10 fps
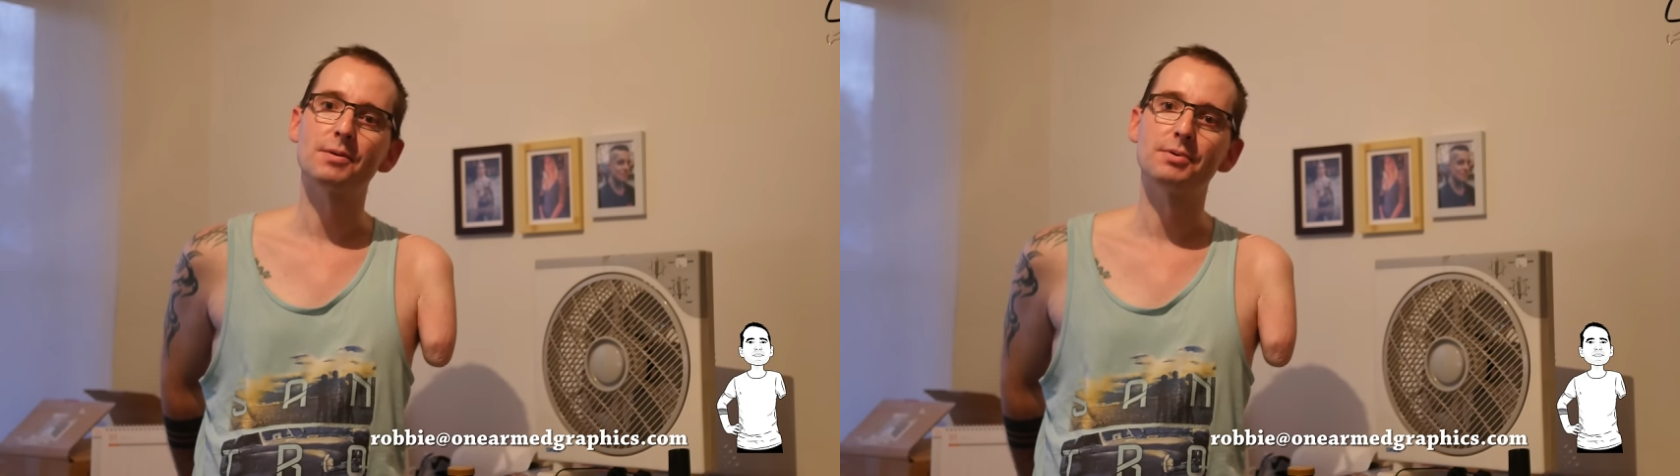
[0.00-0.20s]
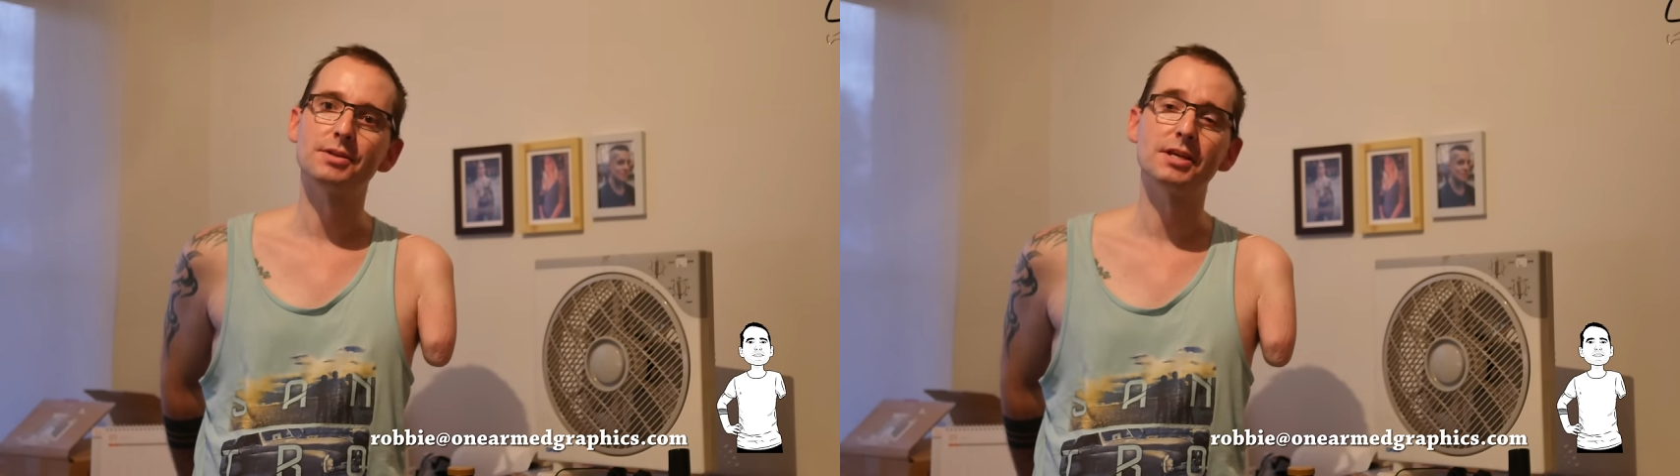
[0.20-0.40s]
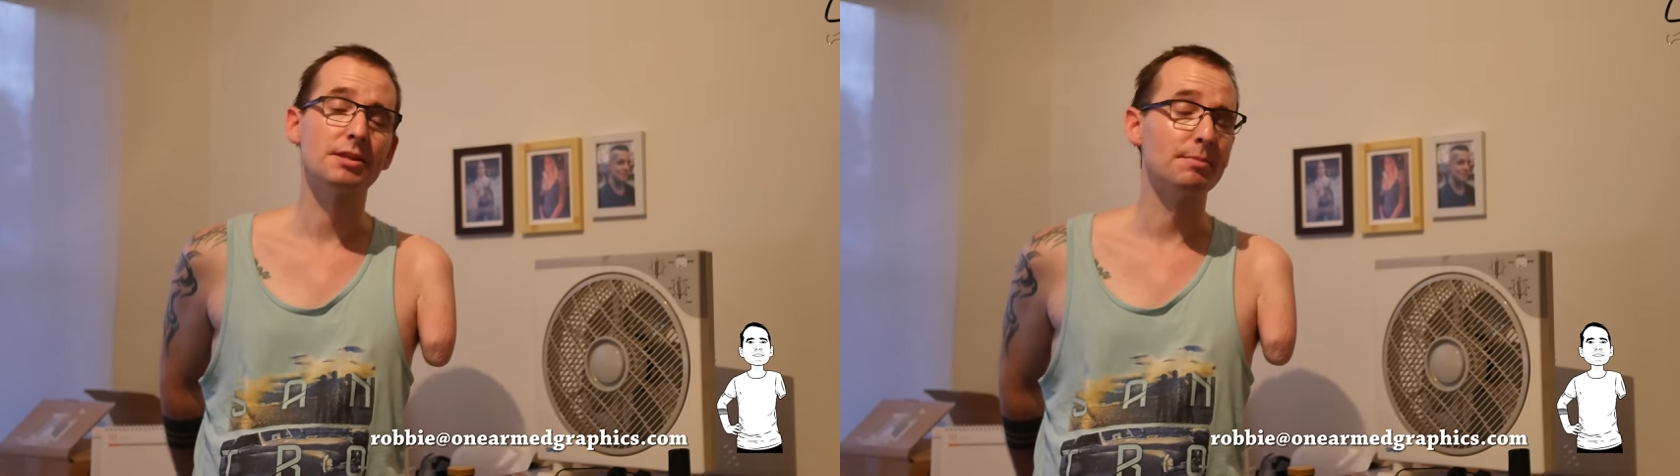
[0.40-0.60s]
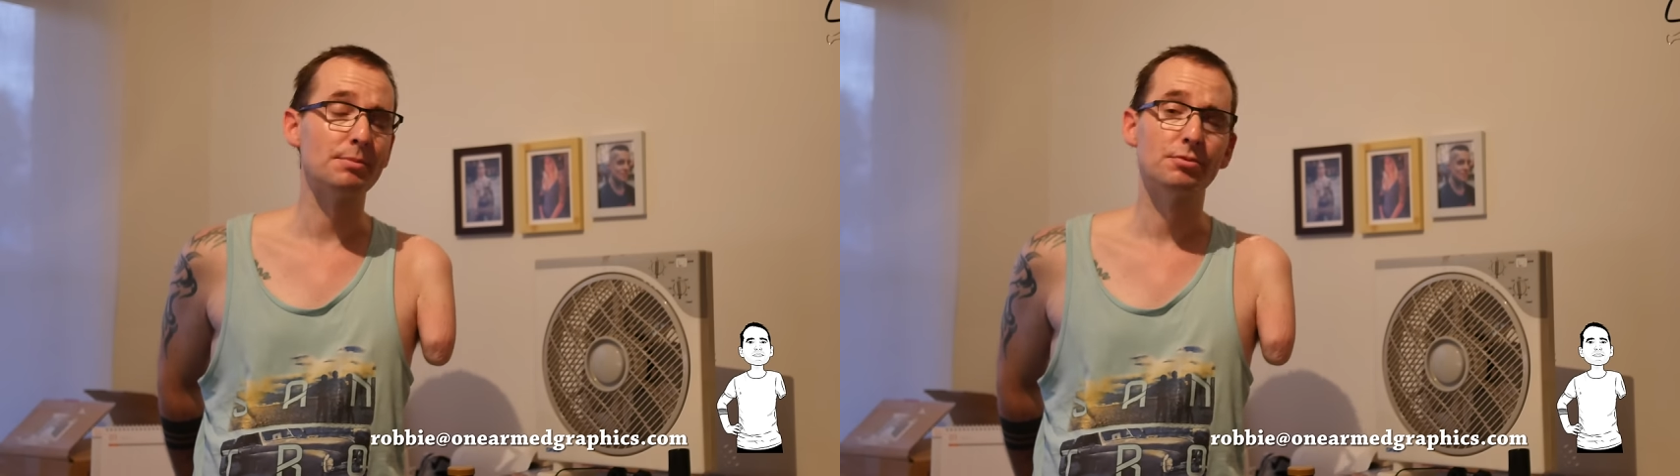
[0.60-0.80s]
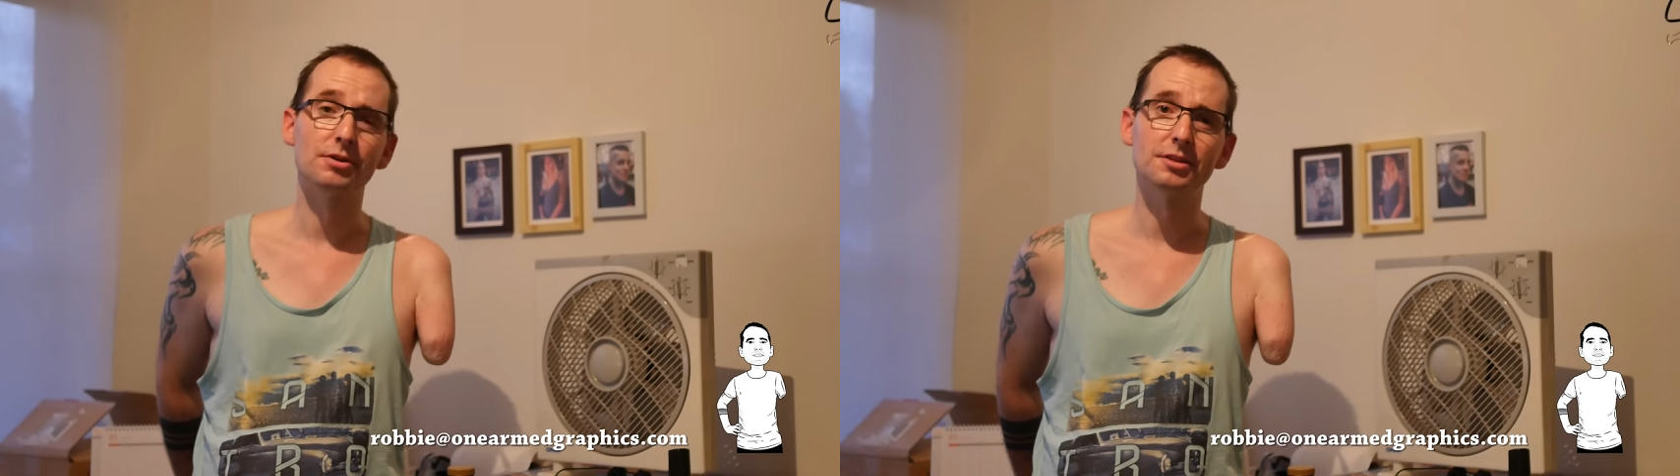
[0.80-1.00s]
But yeah, the
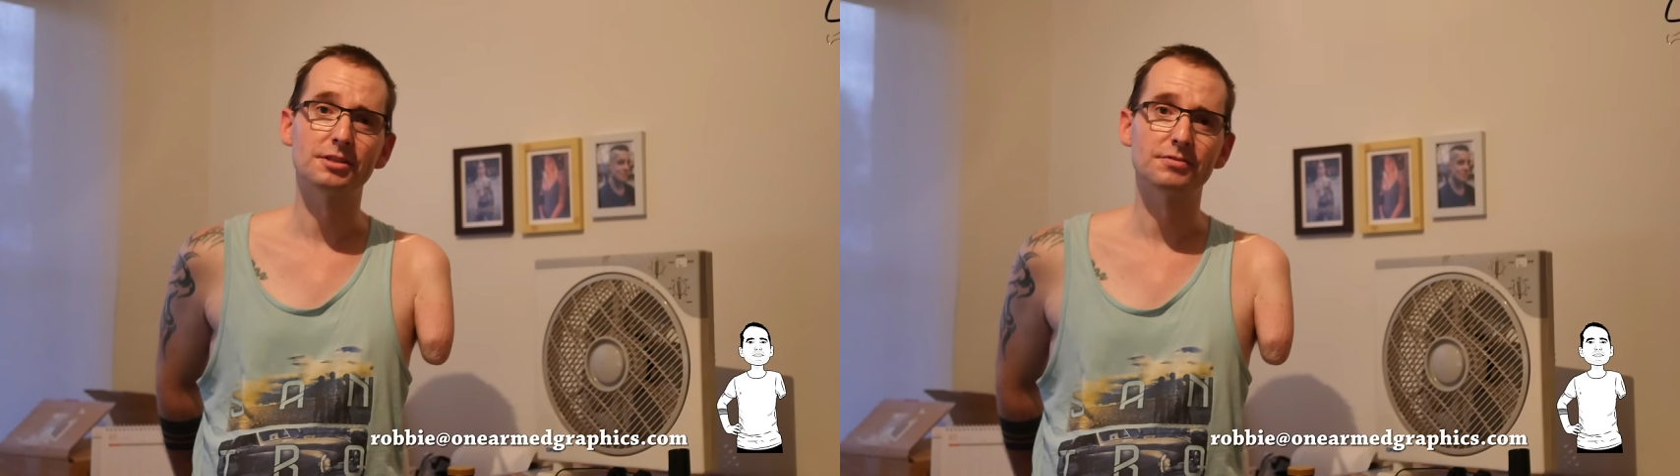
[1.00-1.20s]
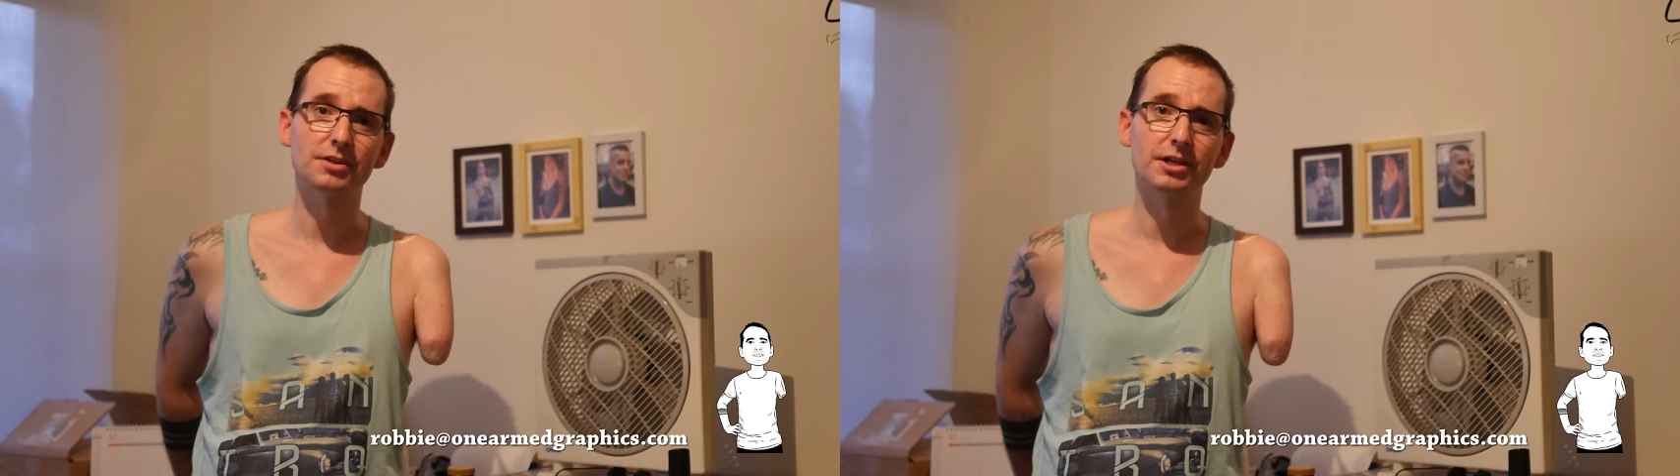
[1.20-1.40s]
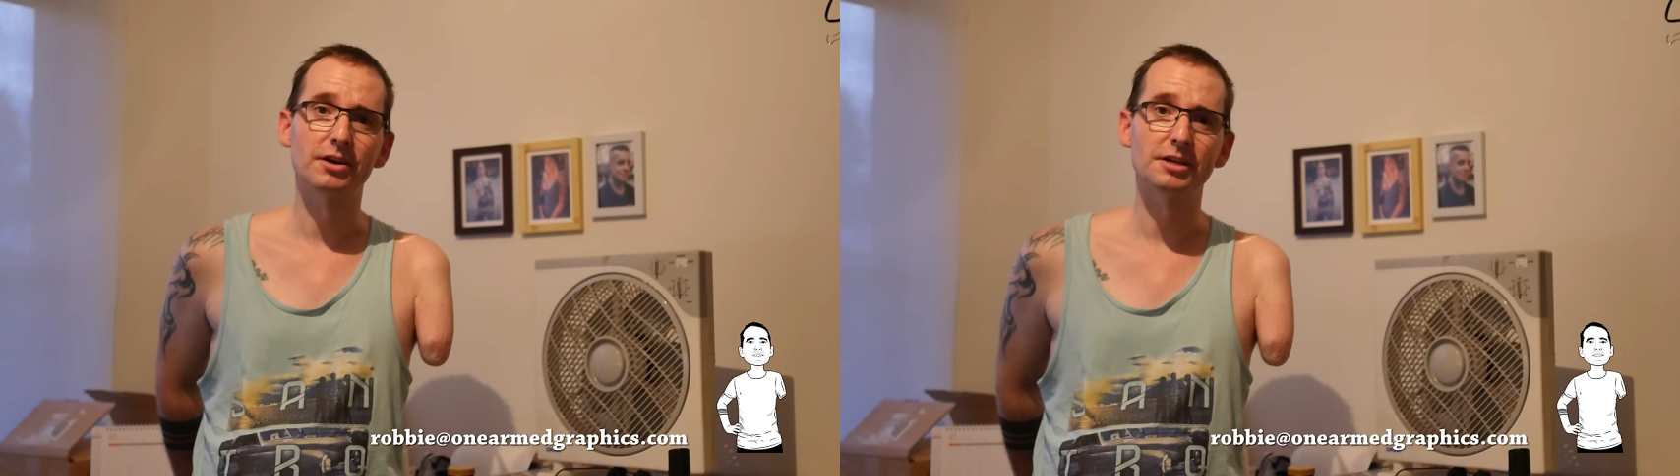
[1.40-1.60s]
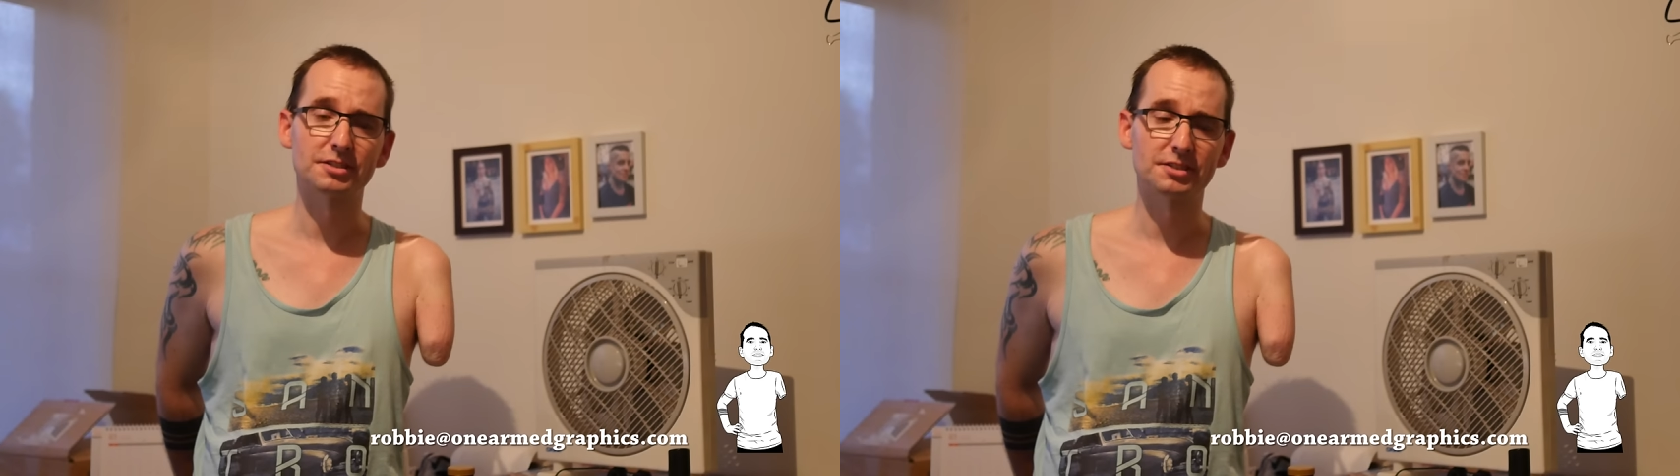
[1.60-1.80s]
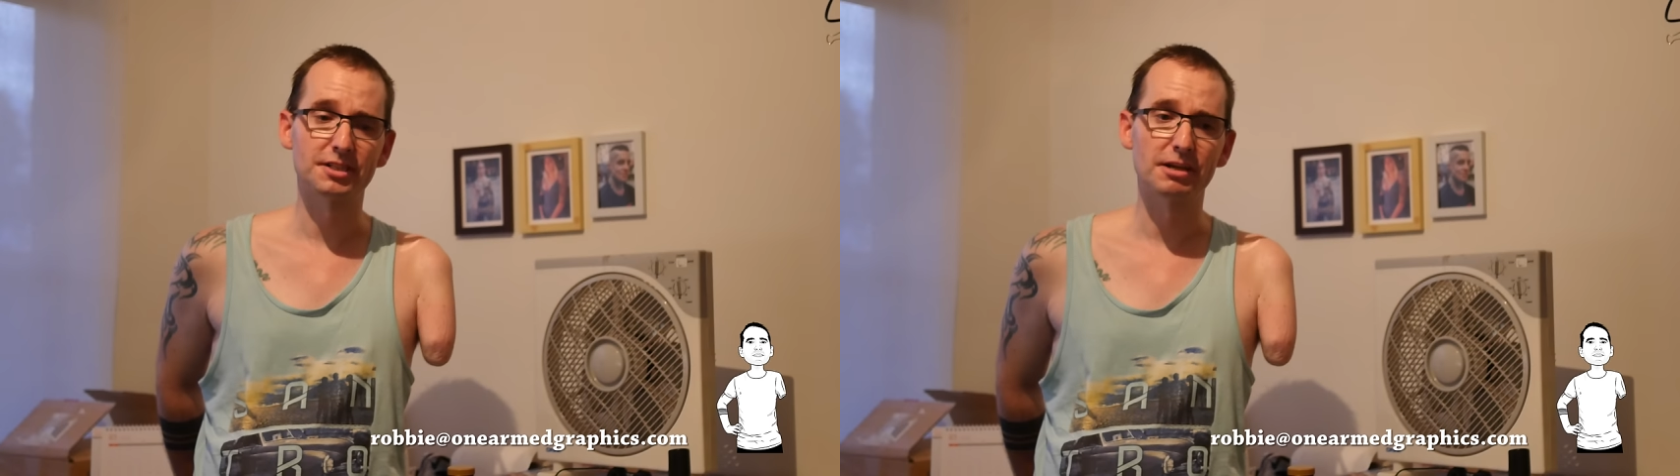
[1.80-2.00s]
main point of this video, as
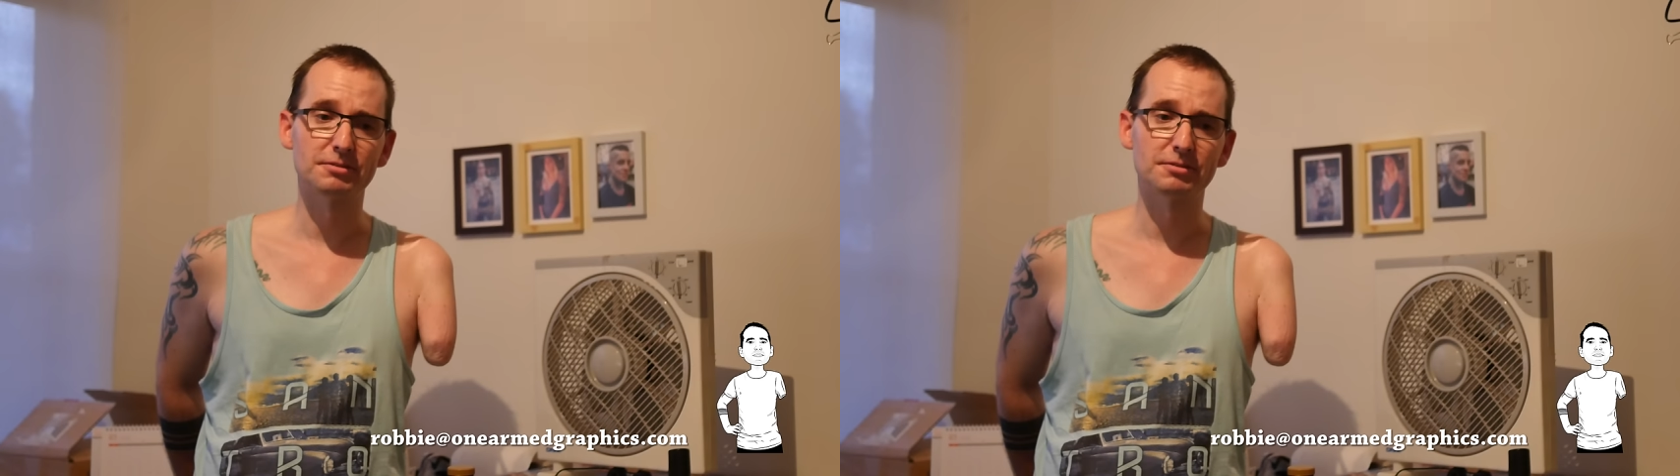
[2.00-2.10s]
I say,